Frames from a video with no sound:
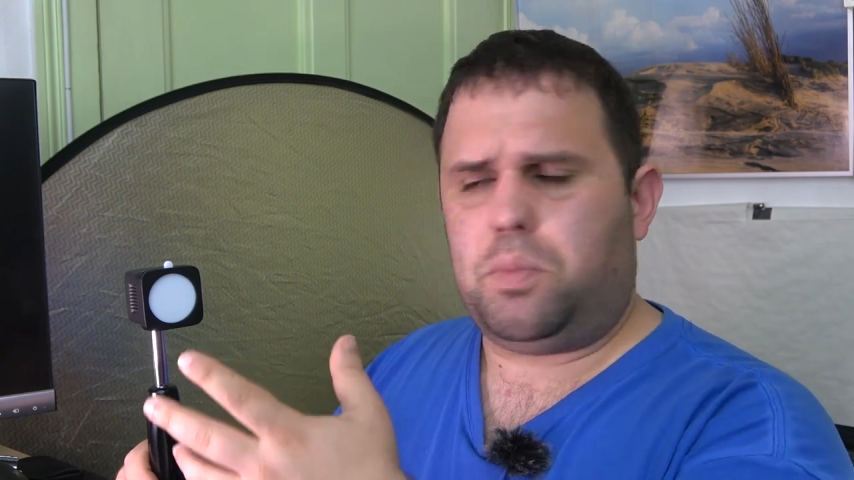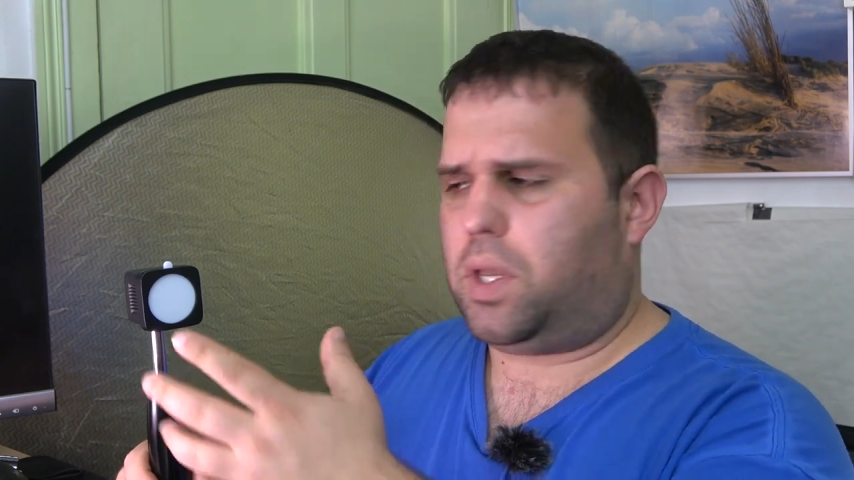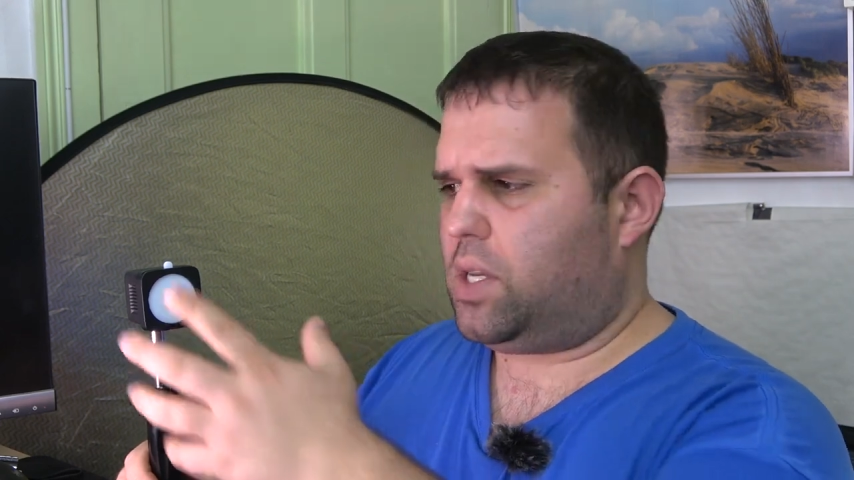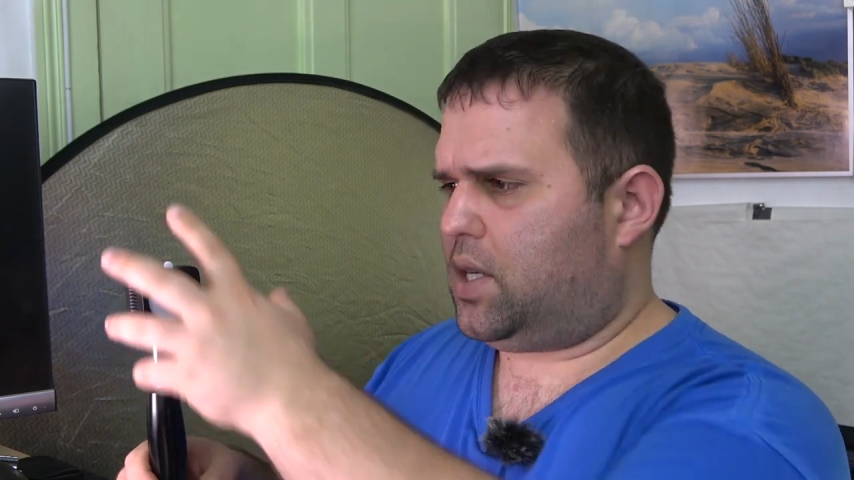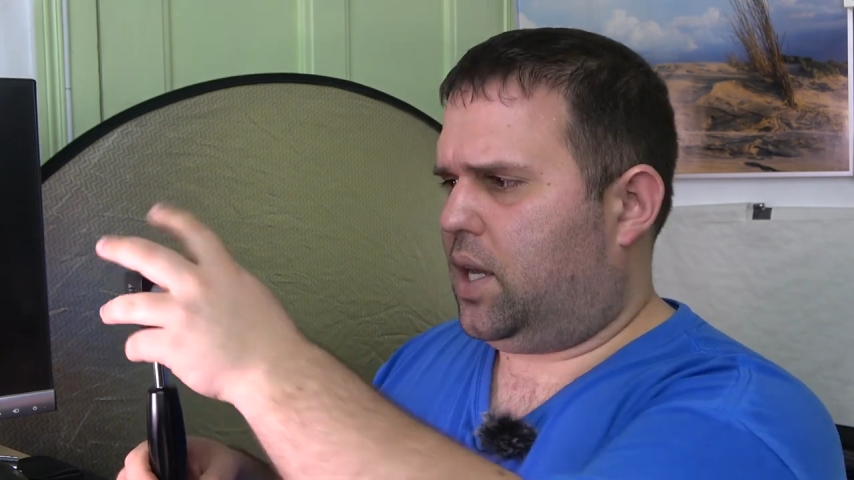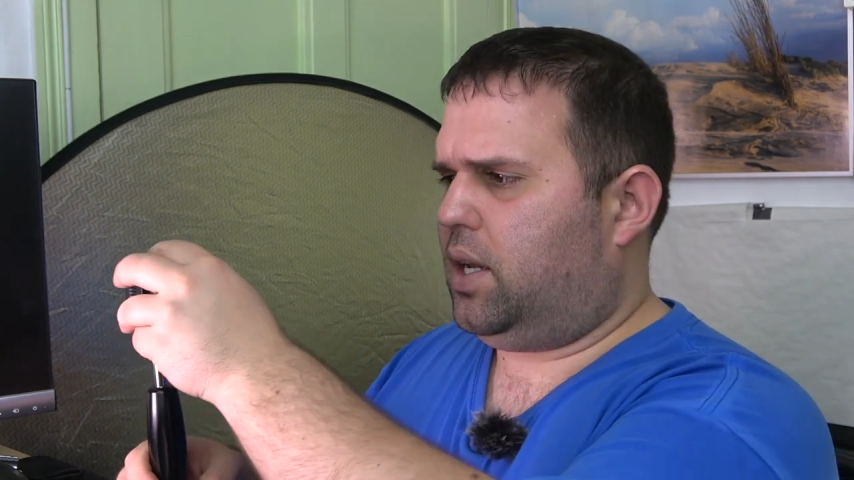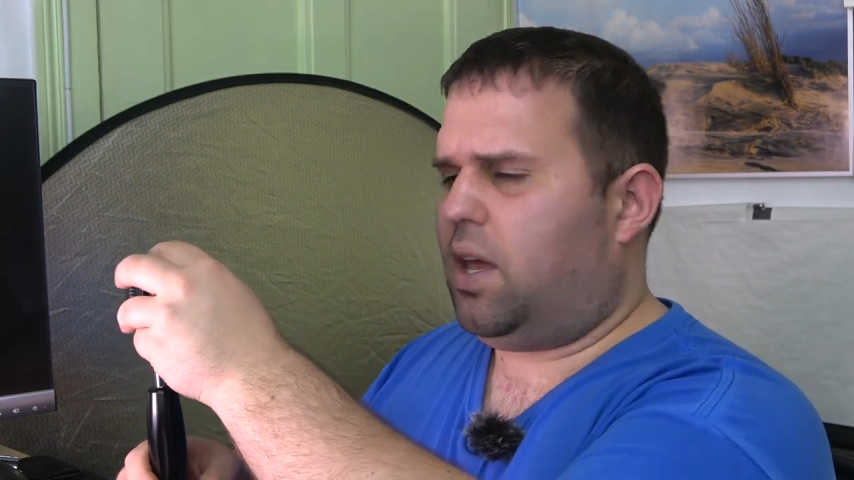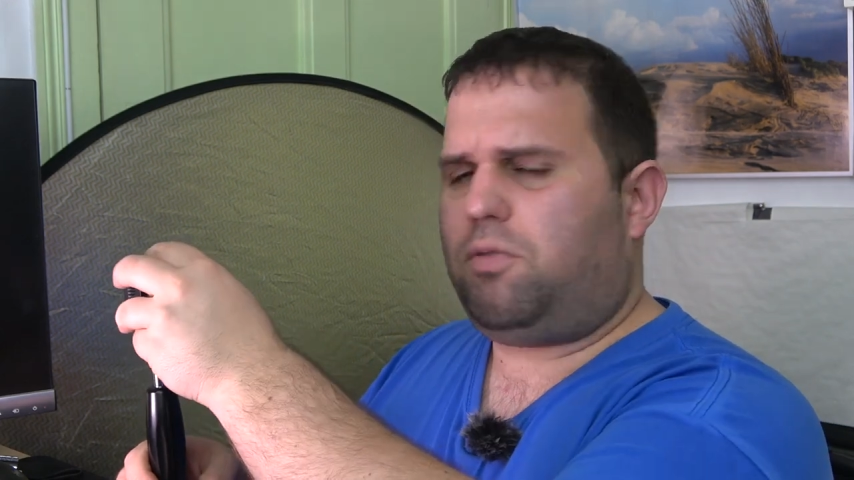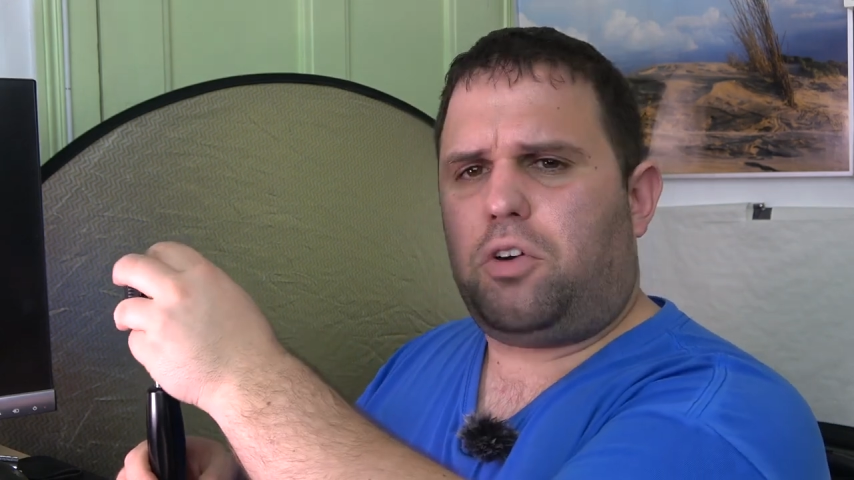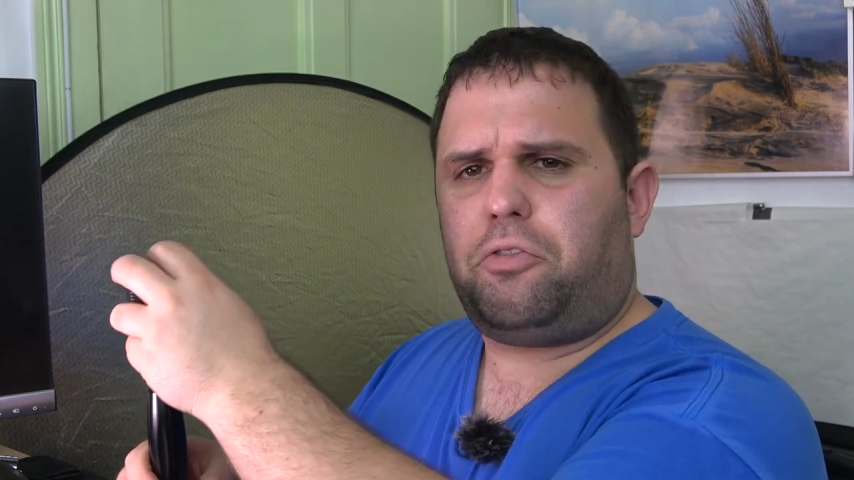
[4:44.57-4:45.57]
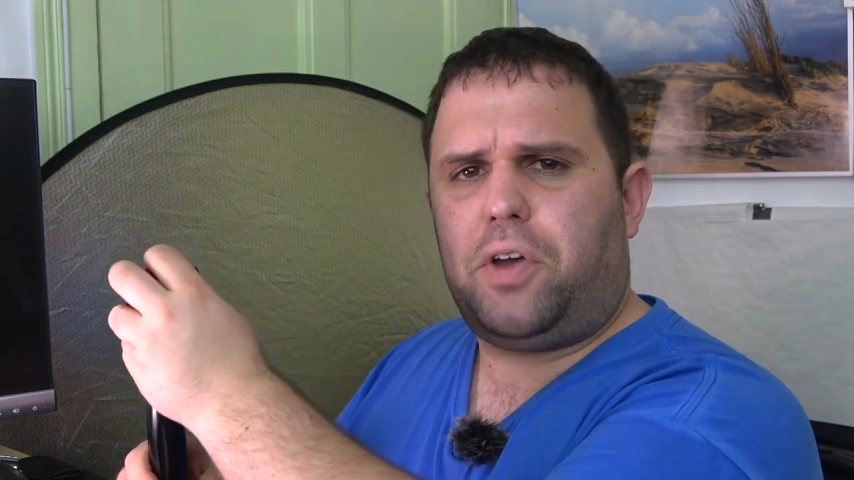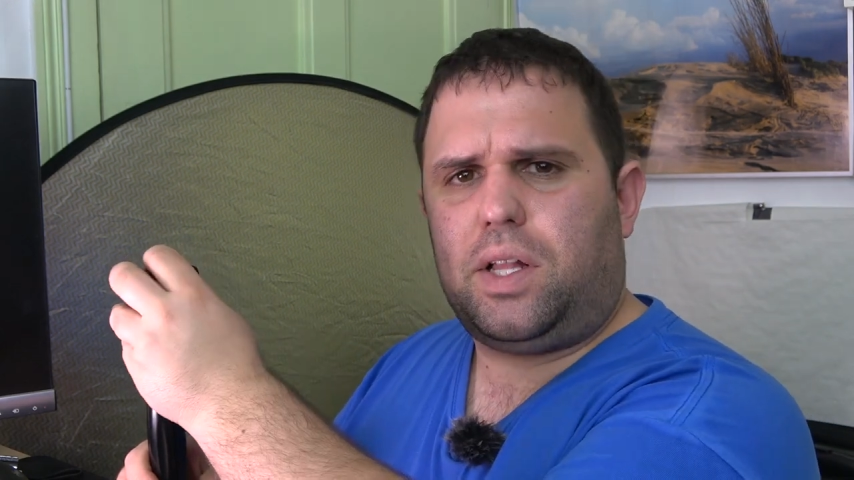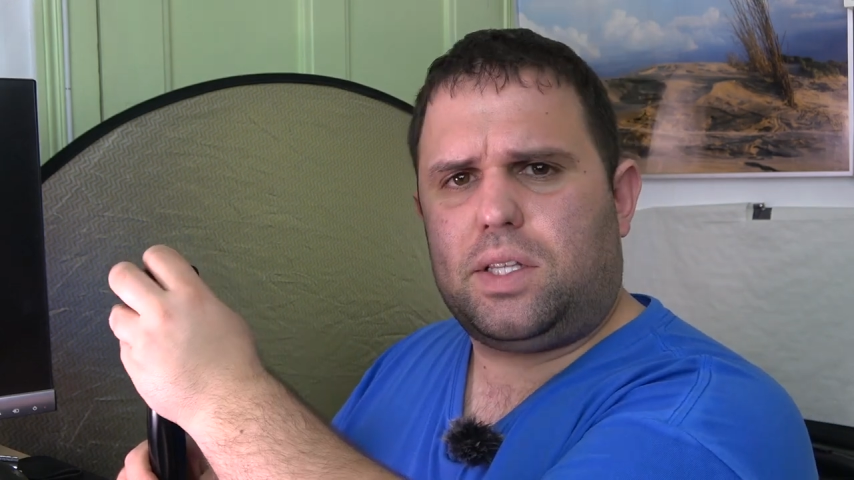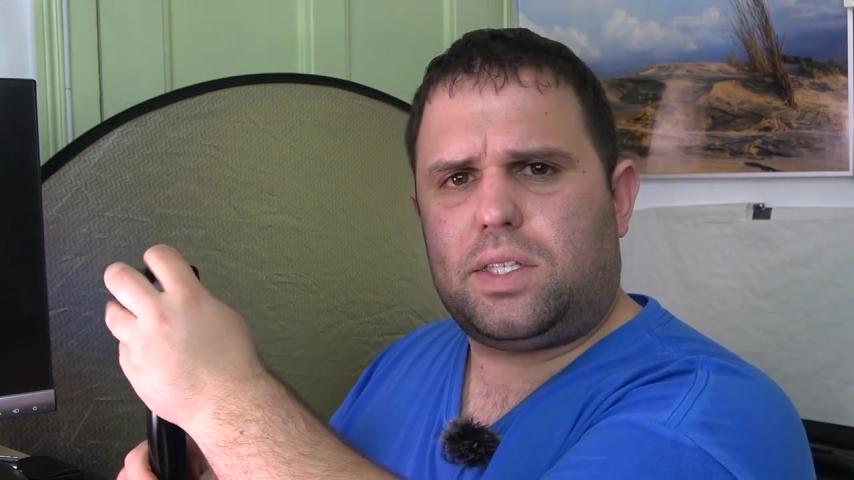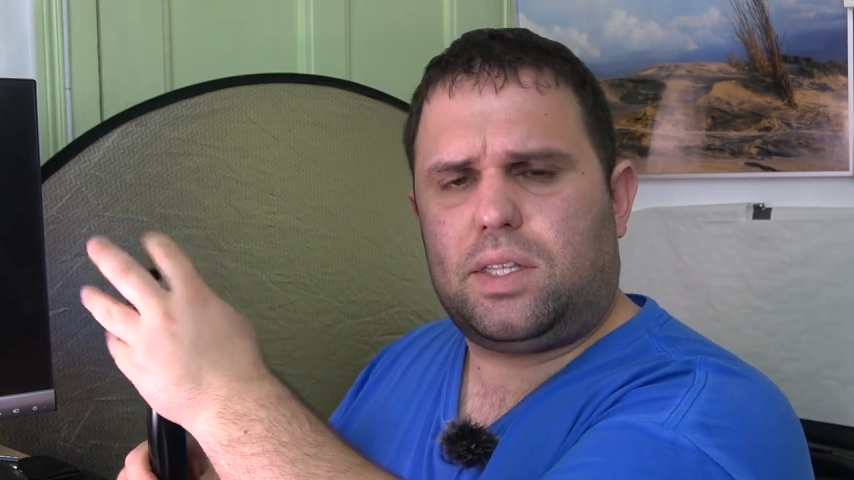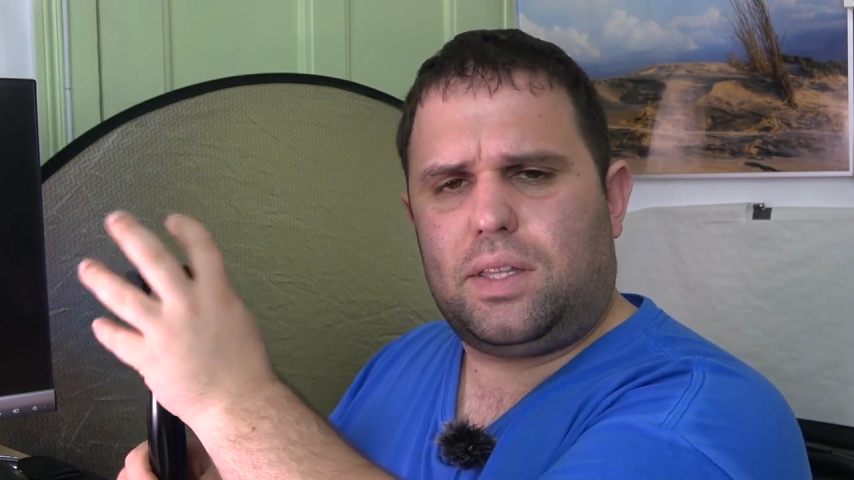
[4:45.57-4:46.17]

because I never felt